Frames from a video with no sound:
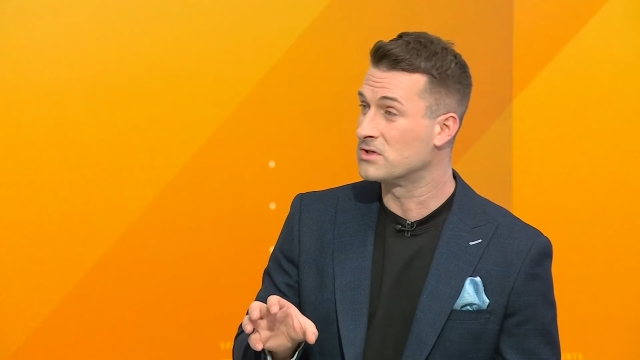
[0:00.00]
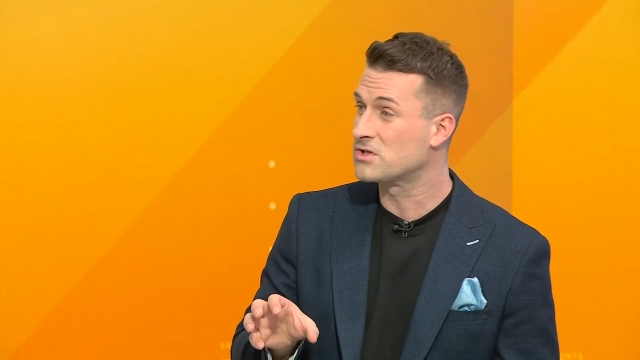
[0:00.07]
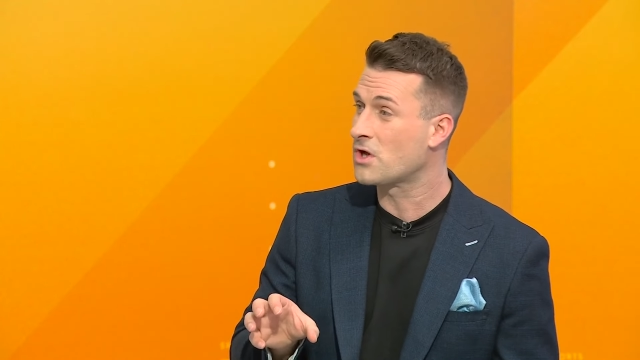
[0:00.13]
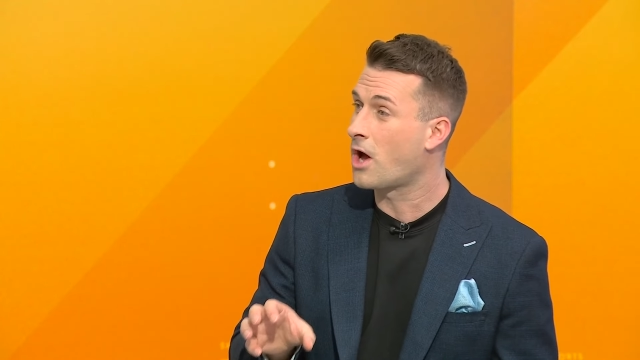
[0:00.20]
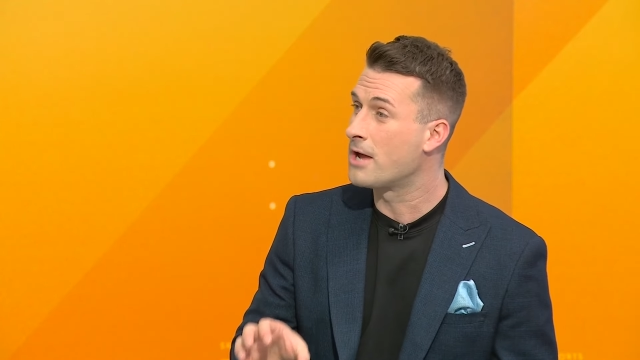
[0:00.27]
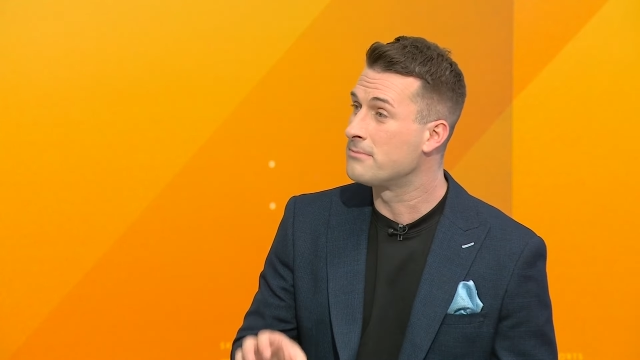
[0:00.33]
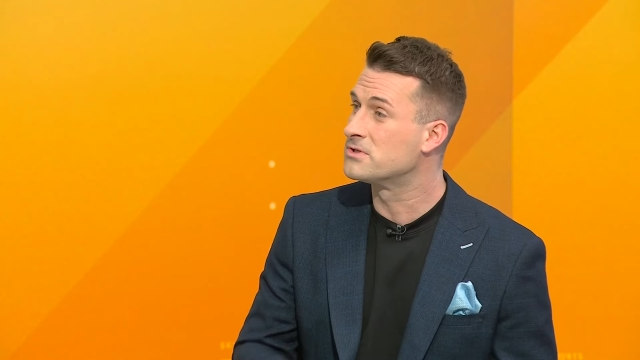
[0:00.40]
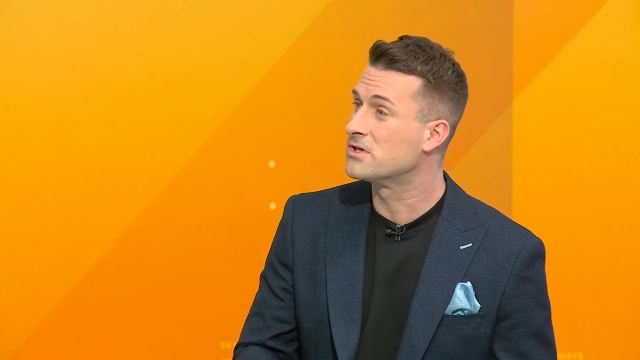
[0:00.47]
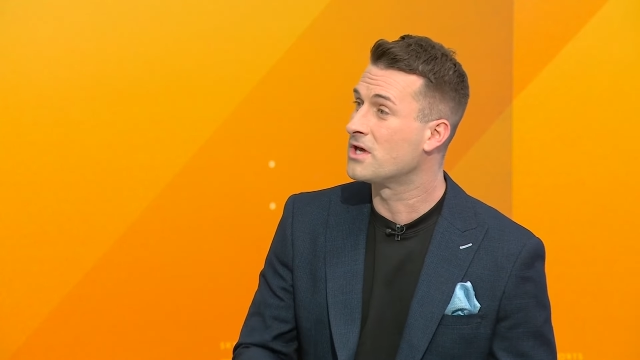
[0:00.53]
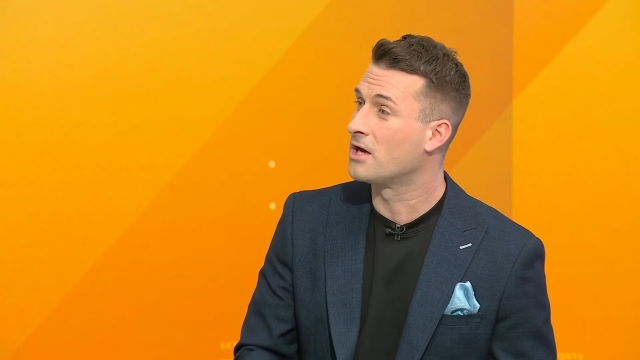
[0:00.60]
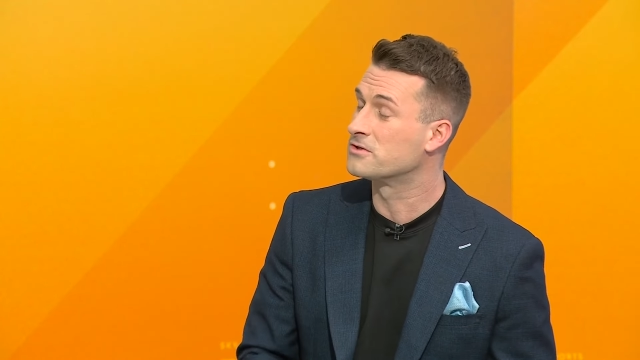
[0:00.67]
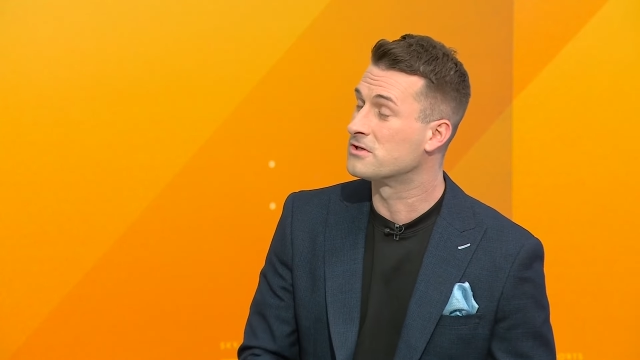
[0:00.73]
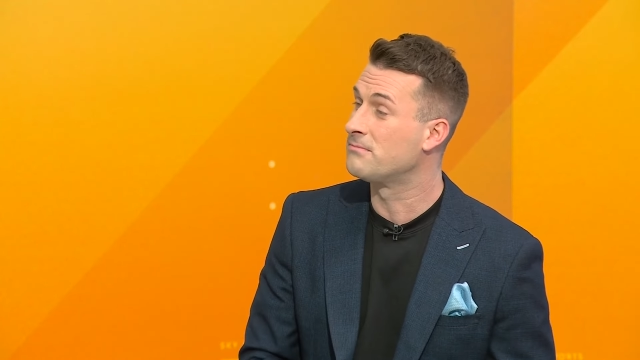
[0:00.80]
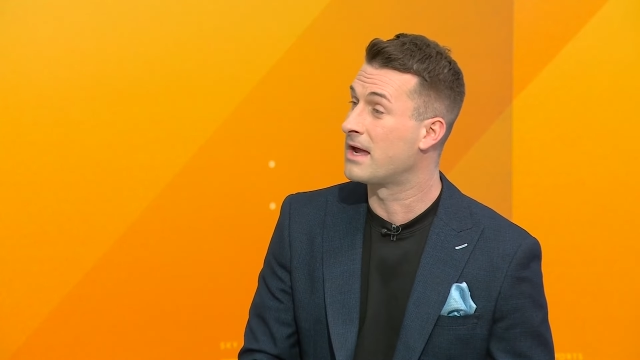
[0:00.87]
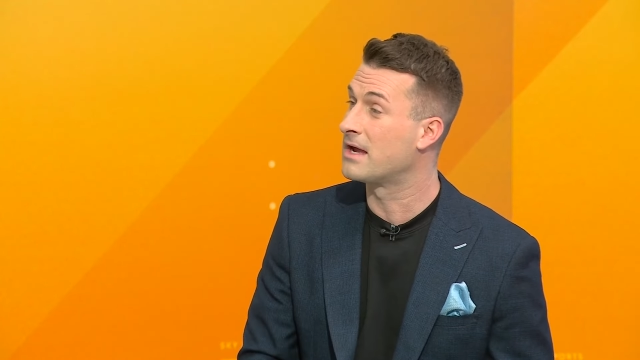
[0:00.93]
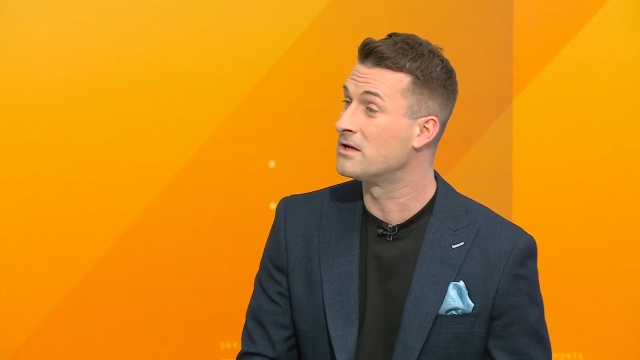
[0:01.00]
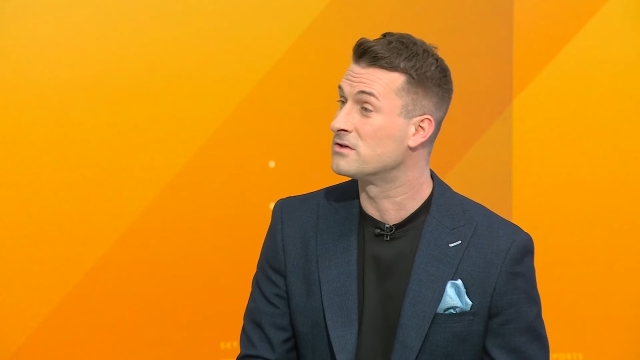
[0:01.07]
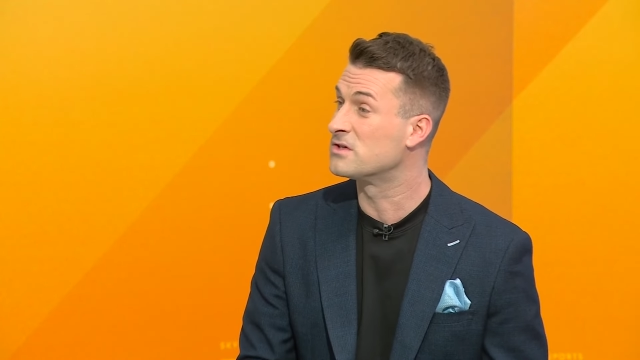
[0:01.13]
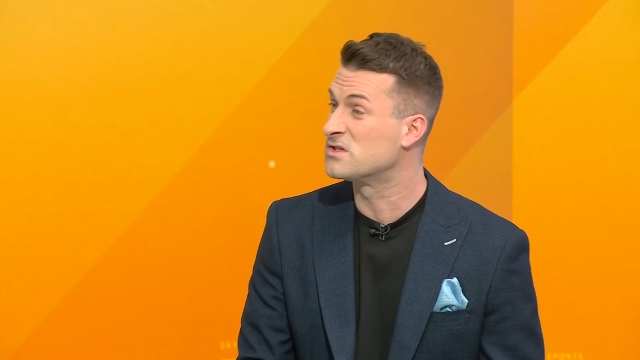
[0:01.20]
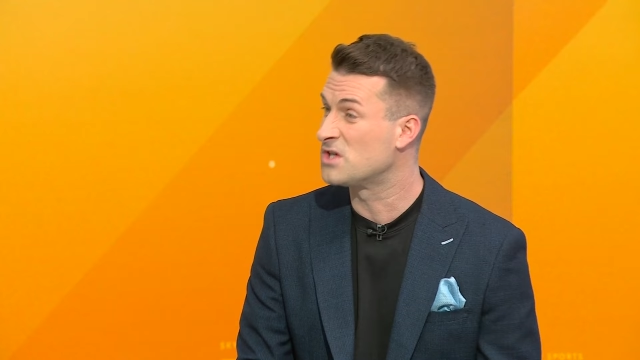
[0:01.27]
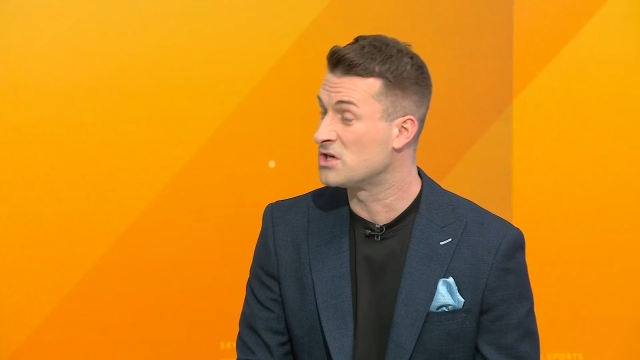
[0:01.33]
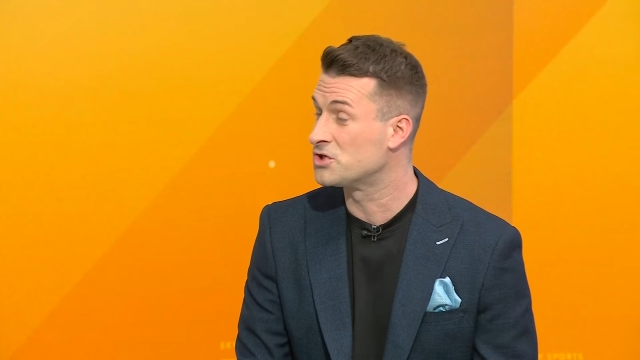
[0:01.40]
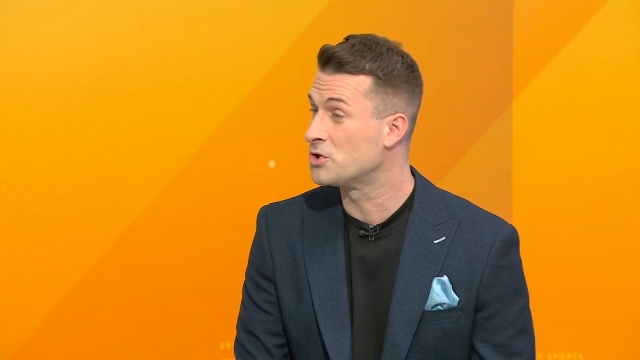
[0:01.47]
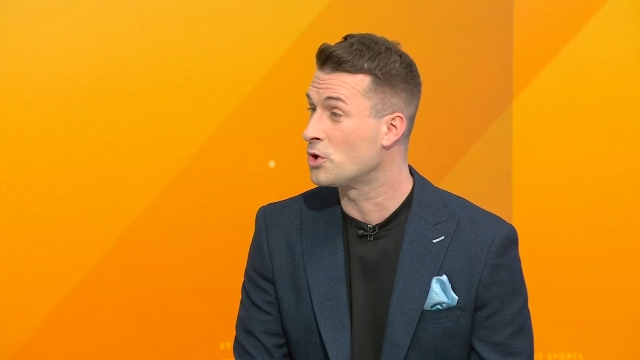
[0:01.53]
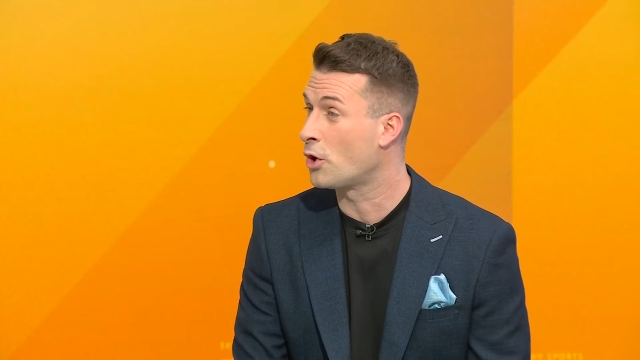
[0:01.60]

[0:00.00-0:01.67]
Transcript: timescale to make a decision